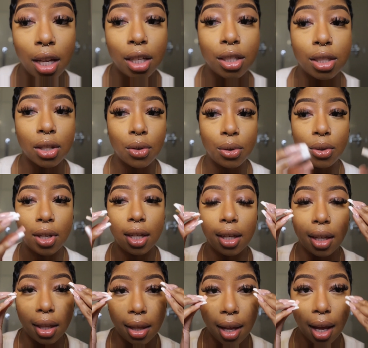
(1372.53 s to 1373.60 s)
so you can
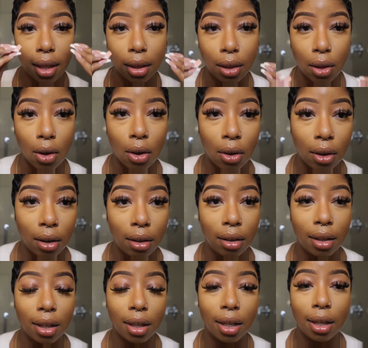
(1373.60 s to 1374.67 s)
get that
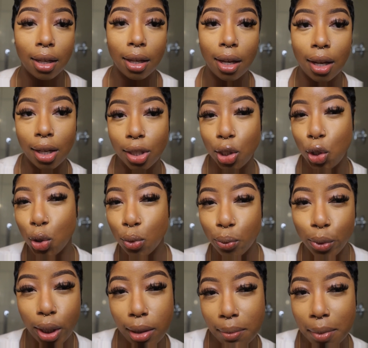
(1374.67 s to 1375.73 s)
long,
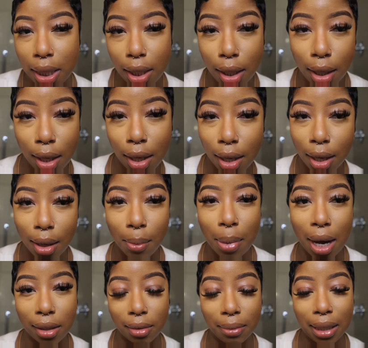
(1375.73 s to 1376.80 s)
dreamy
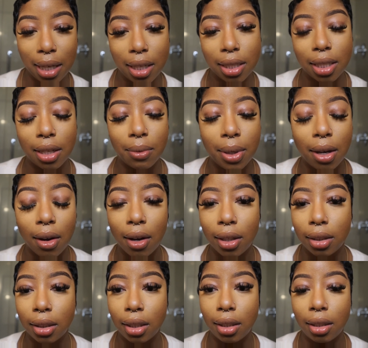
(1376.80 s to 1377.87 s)
bottom lash that we
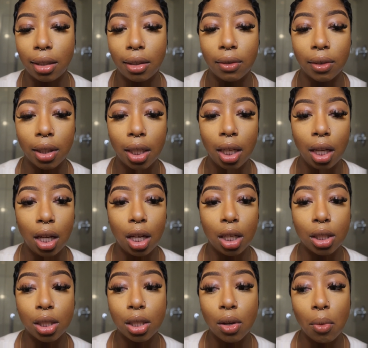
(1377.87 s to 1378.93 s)
all love.
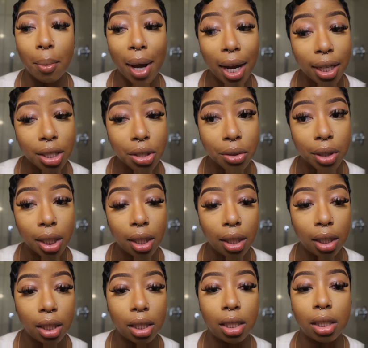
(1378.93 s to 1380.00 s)
So my trick
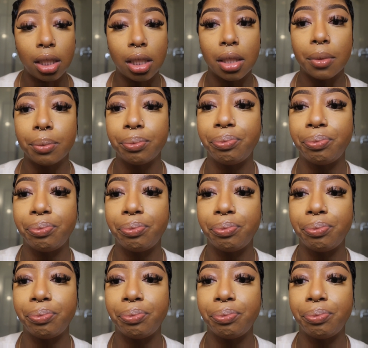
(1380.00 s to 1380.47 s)
is